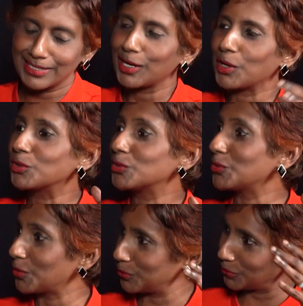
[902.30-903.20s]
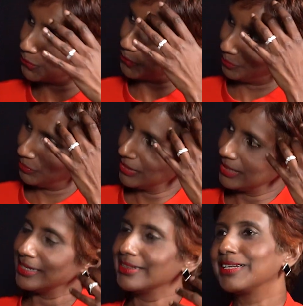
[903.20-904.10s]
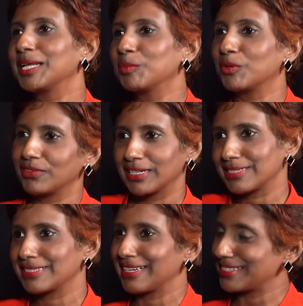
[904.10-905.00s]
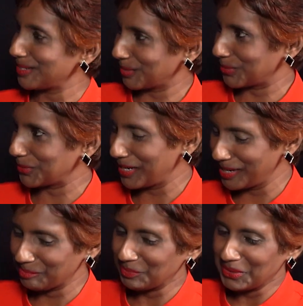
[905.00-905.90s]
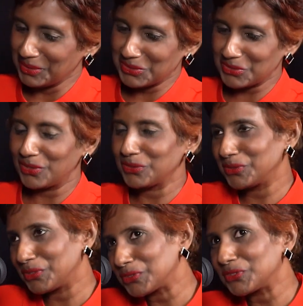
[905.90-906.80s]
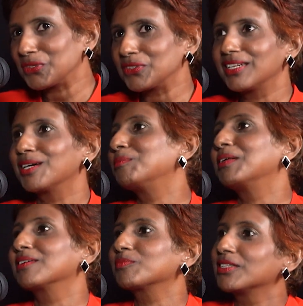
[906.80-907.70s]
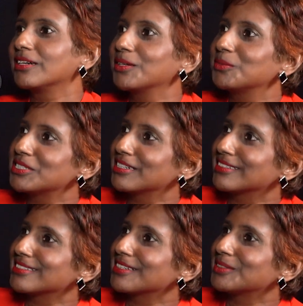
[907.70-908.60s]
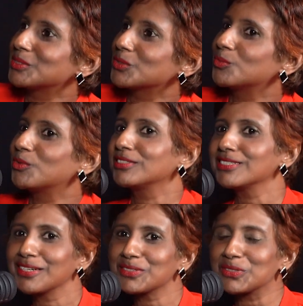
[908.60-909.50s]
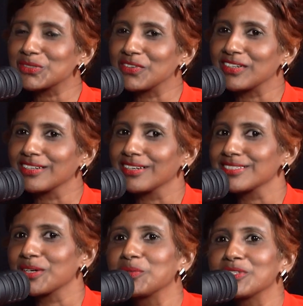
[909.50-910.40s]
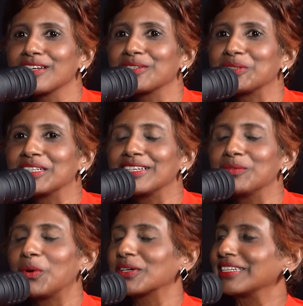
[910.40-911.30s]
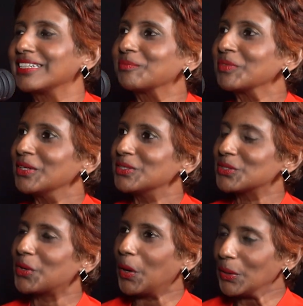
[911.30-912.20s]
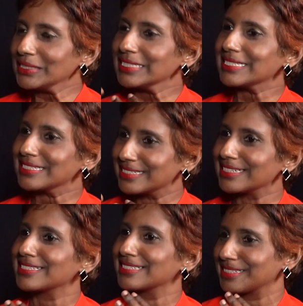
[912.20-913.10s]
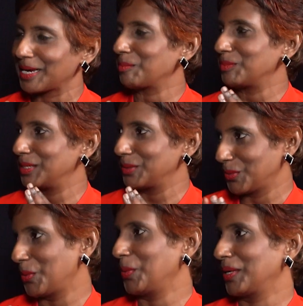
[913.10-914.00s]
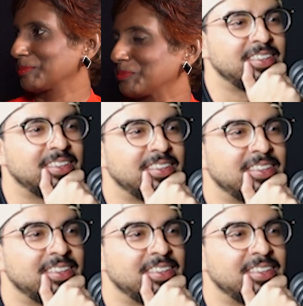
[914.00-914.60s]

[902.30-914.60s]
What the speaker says: Then I'll go door to door in the name of exercising also. Lah. So I'll go door to door. Then I'll be like, I wish I can sell this home. Wow, this house looks very nice. I wish I could walk in. So all this just kept me going.